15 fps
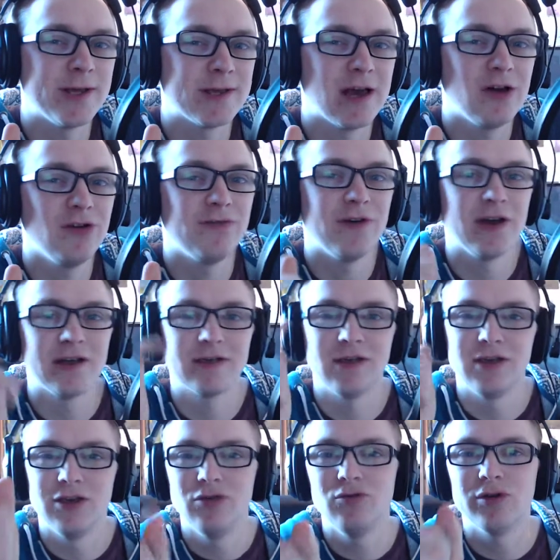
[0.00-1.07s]
sound effects
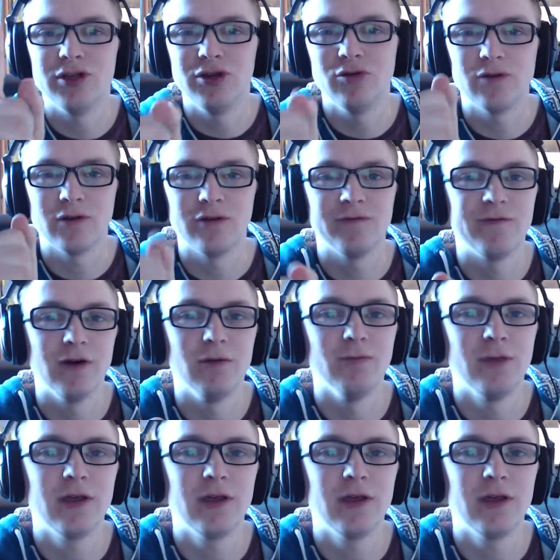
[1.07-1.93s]
that you can use on your film.